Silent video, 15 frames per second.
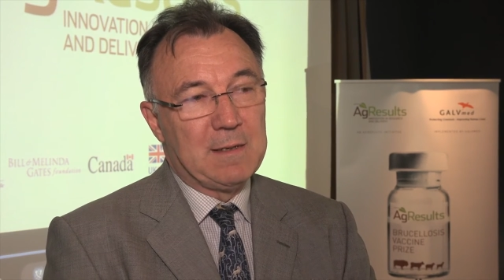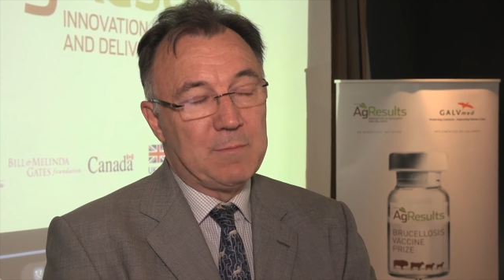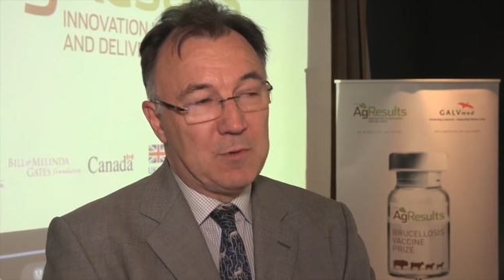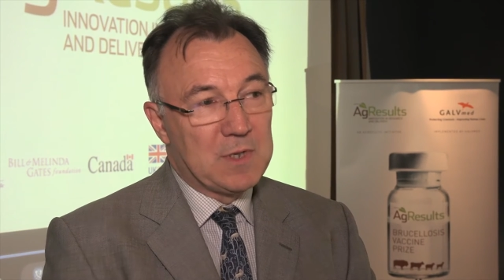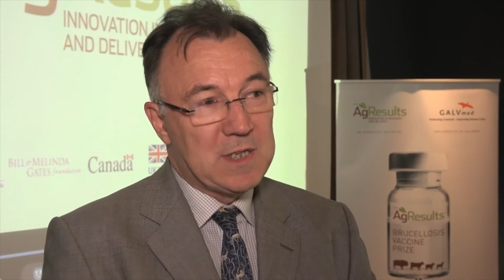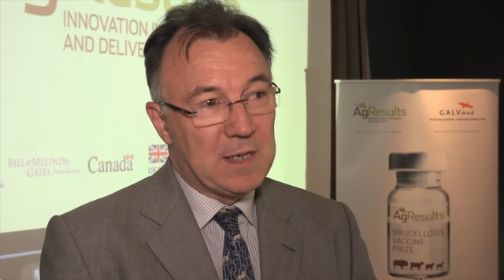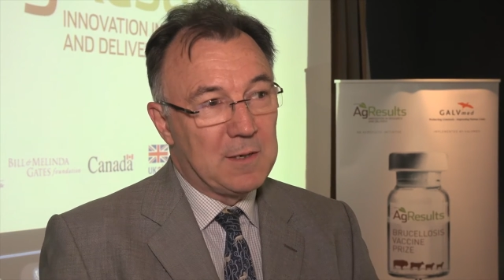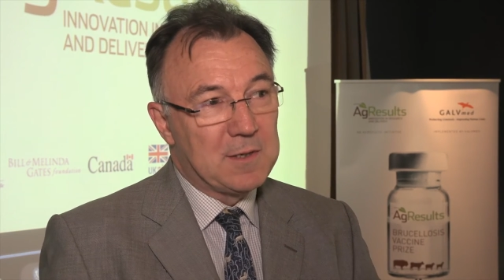
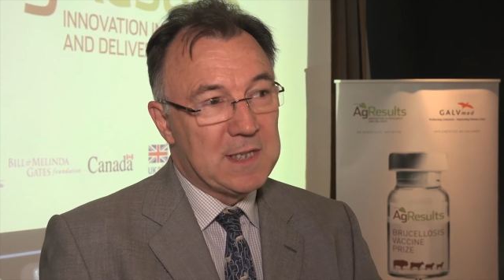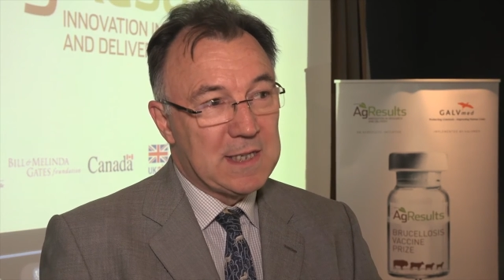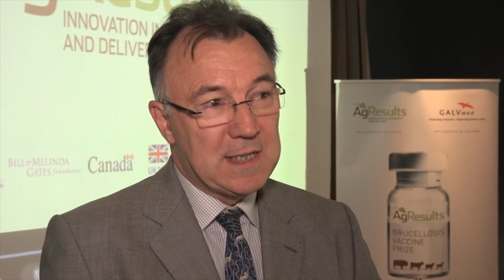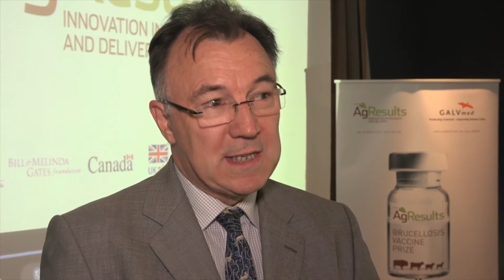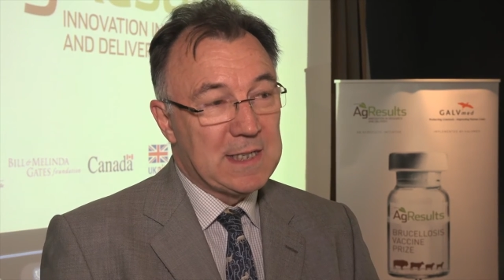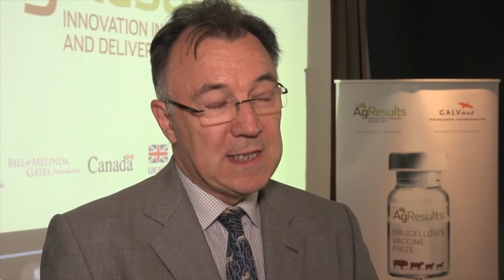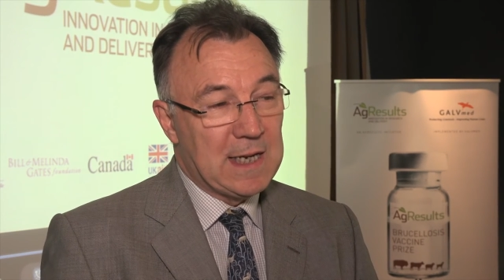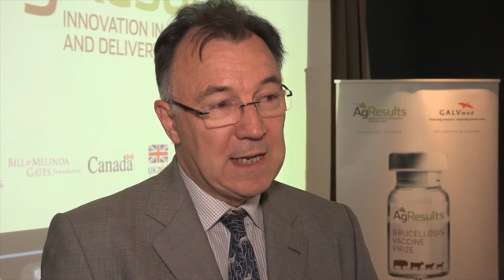Brucellosis
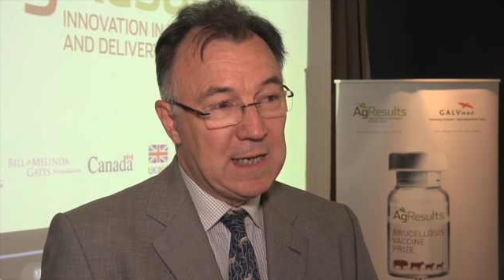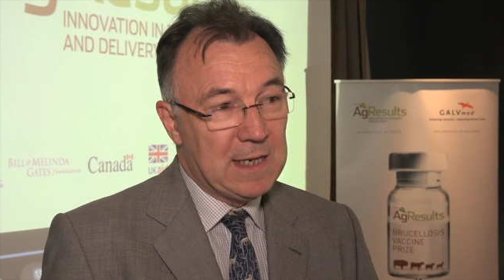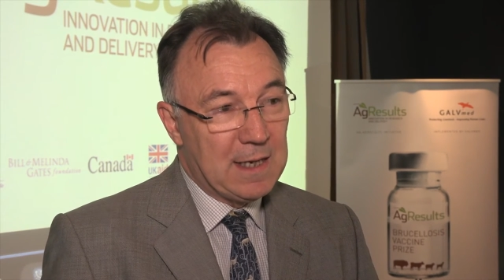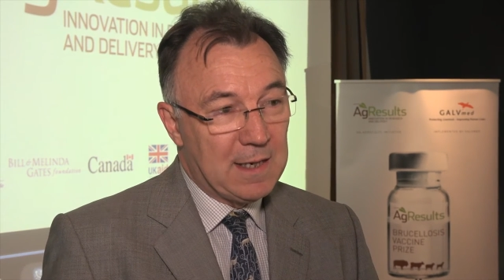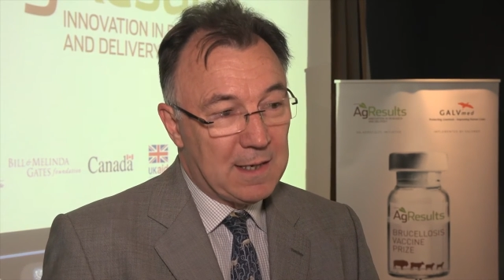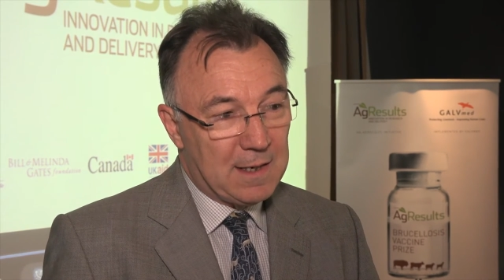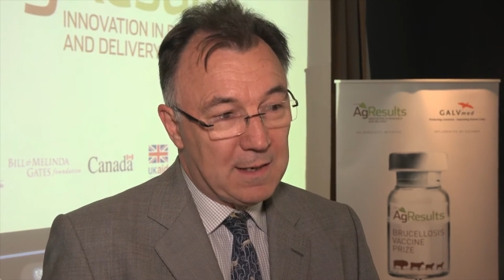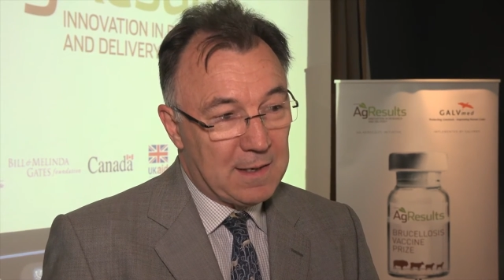is a,
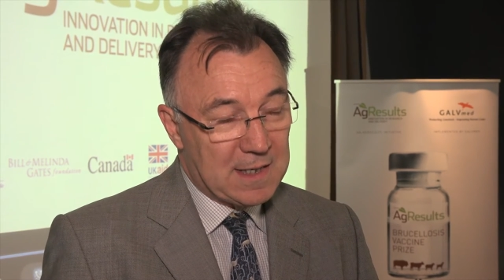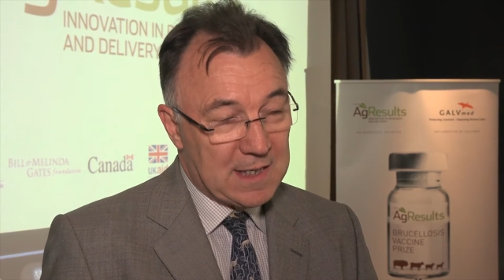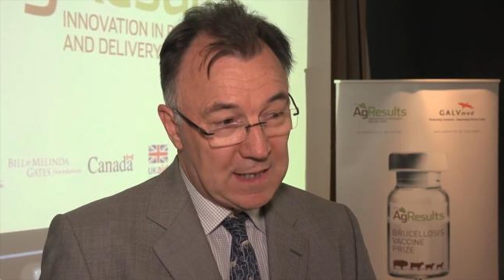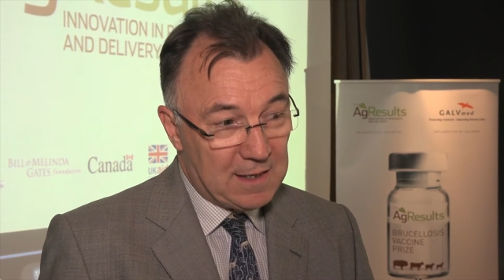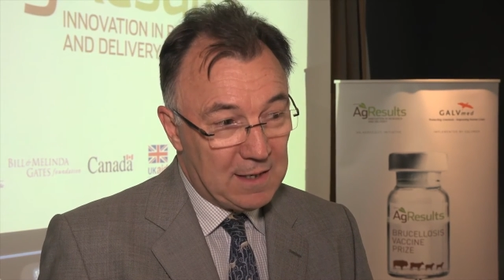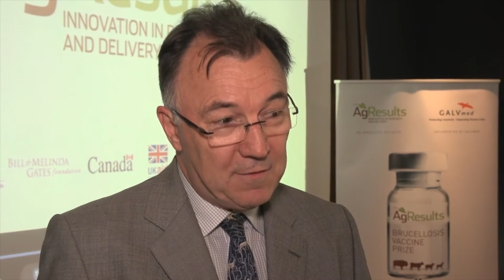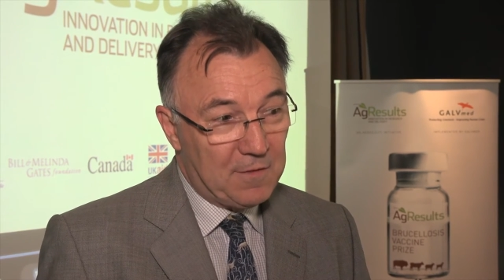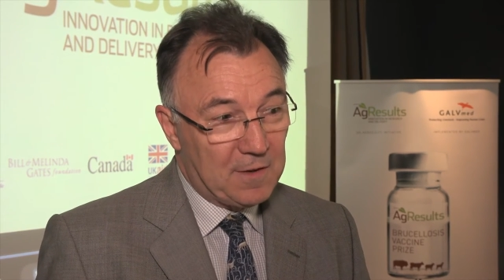uh, a
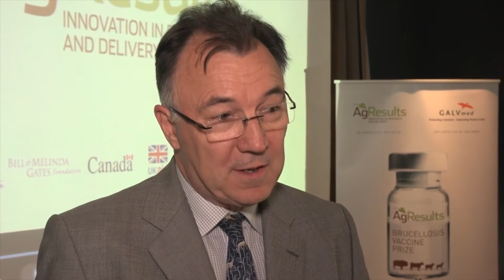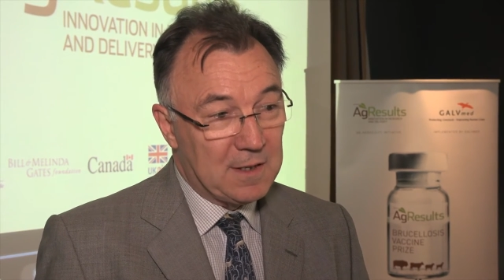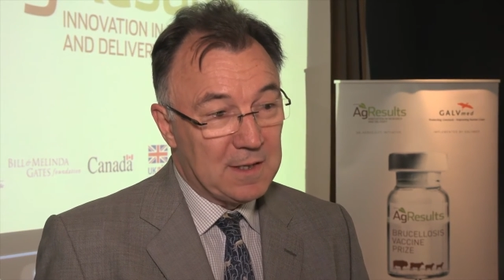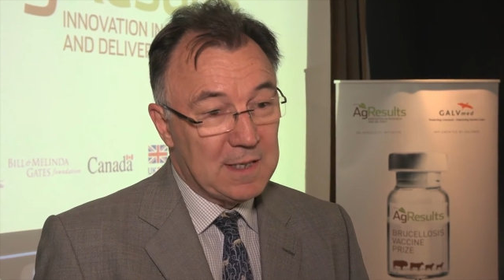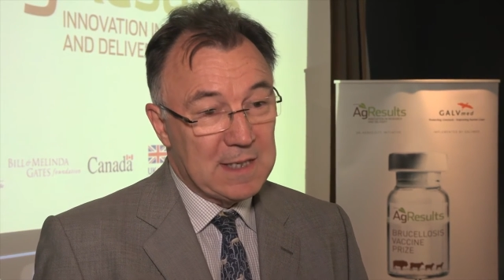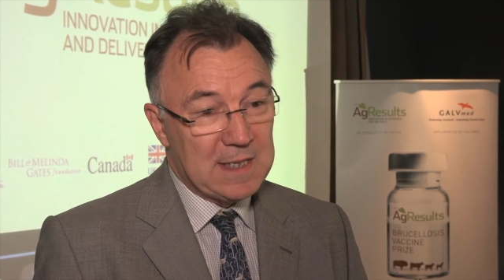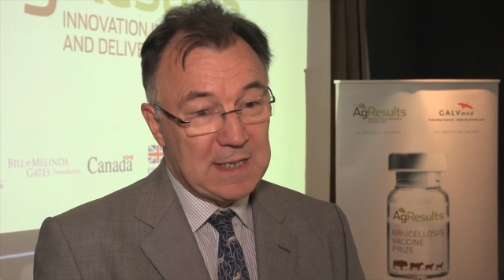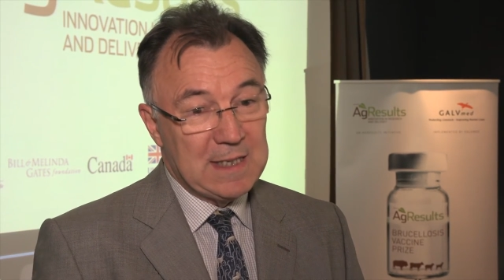significant
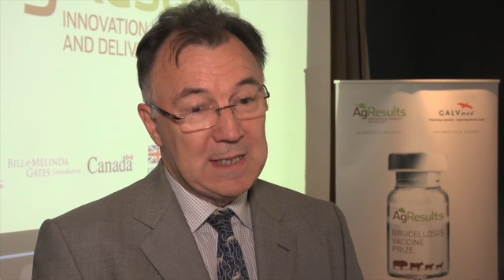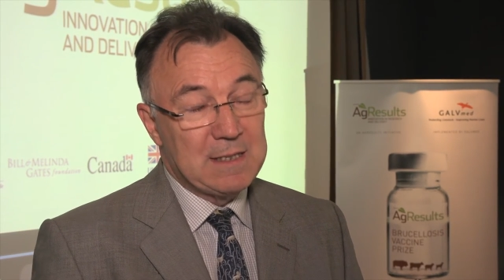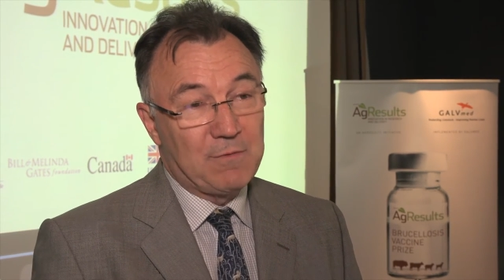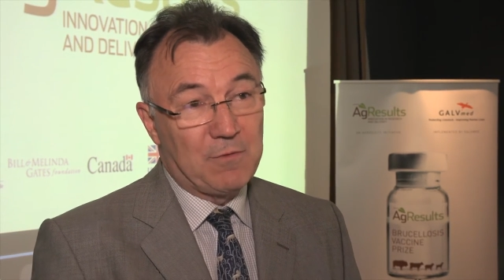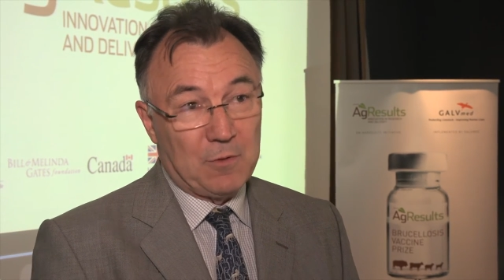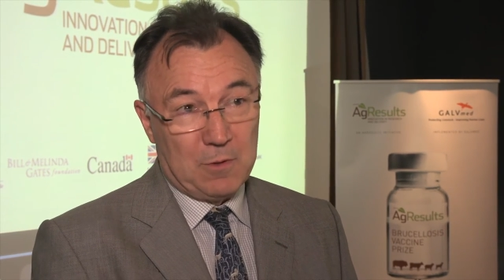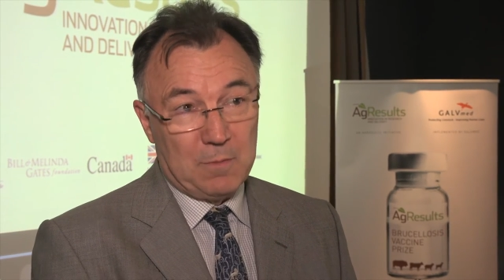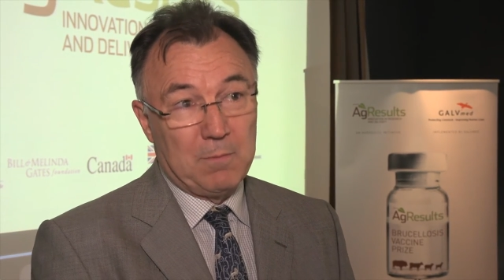disease
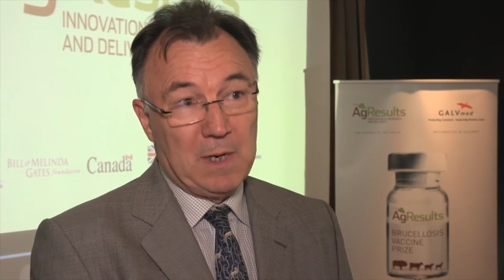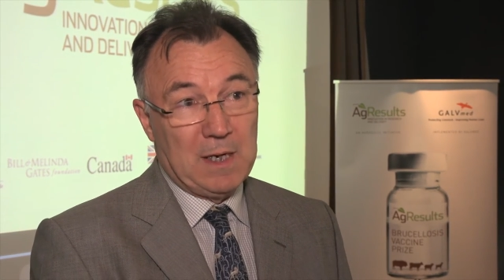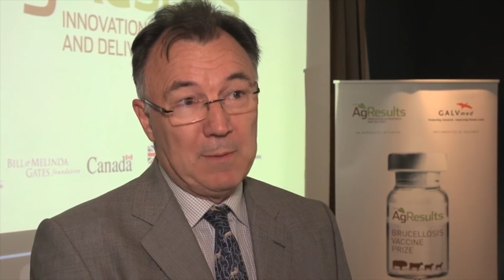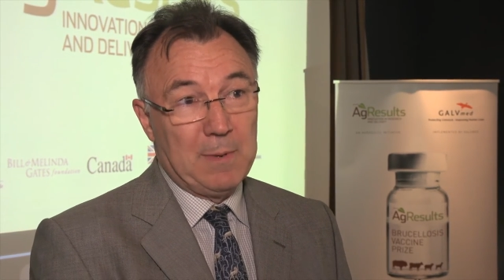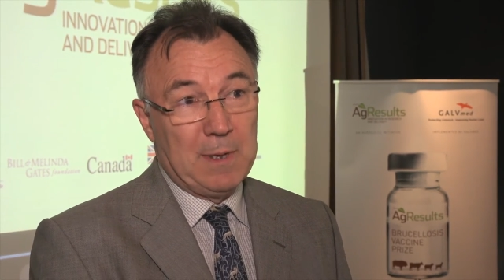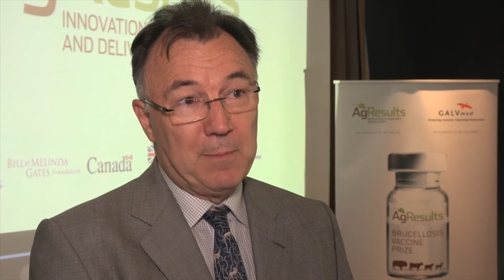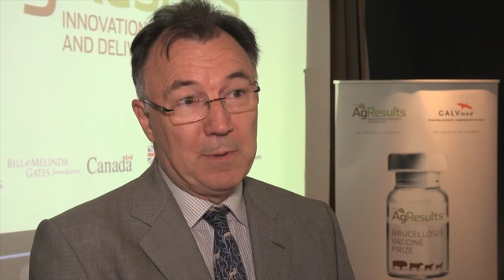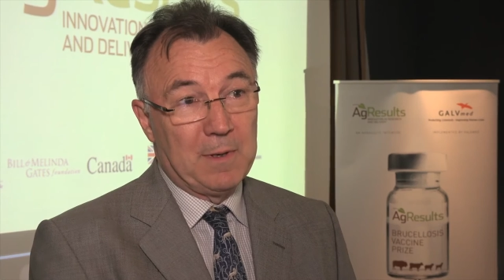for many
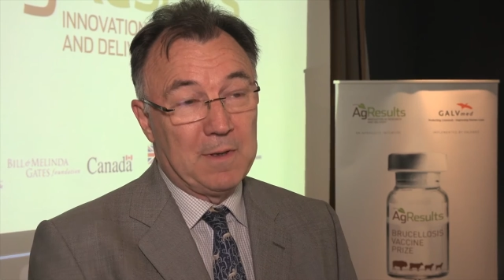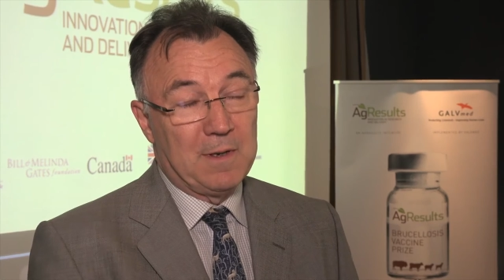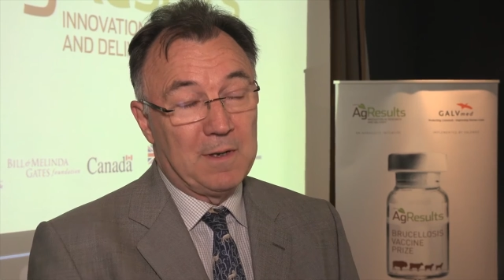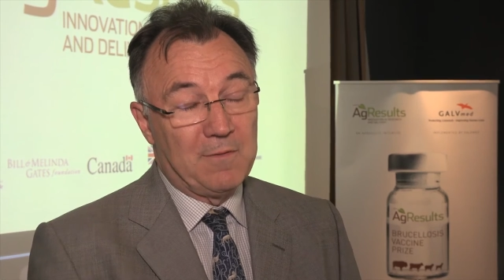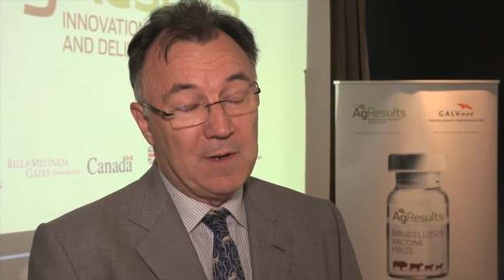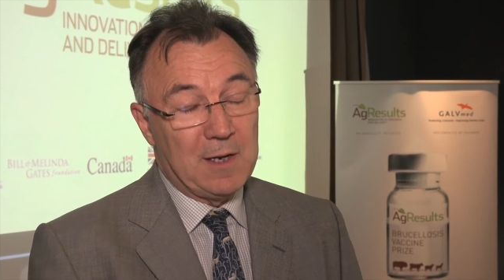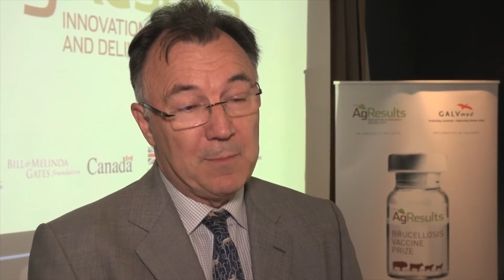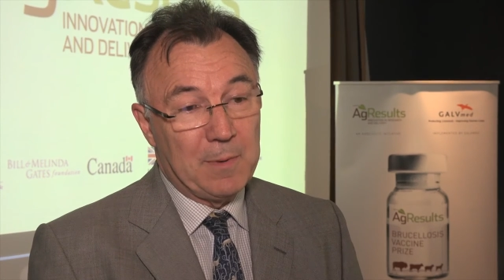people in the
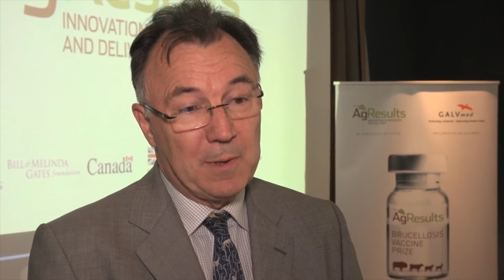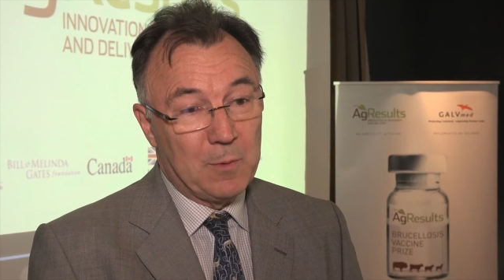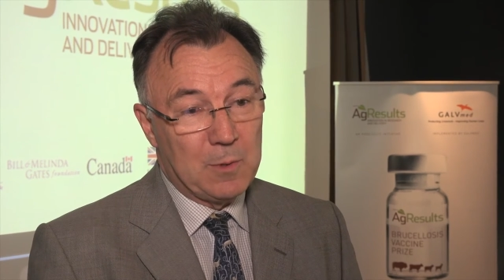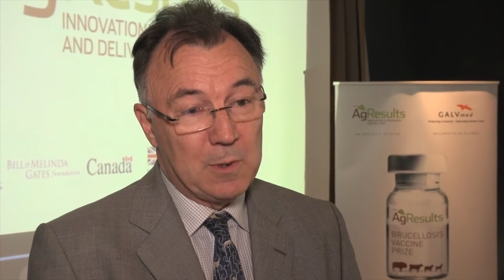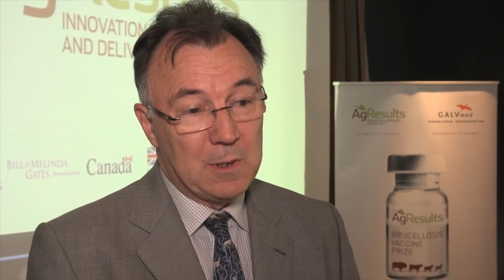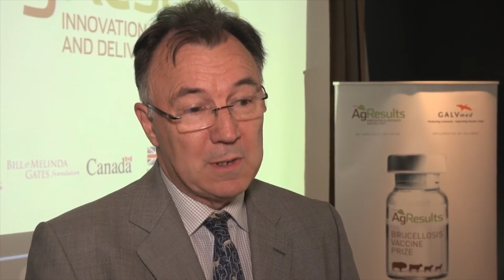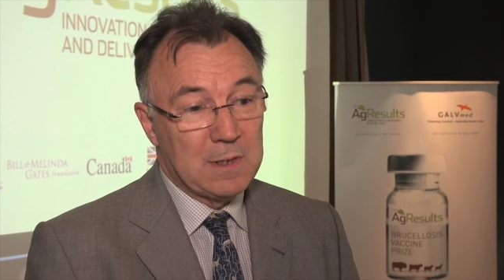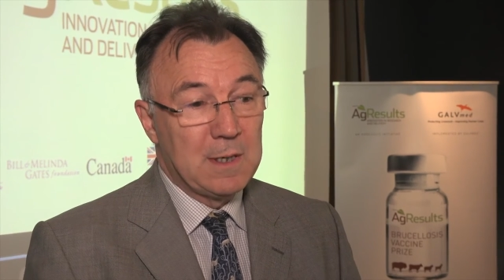developing world.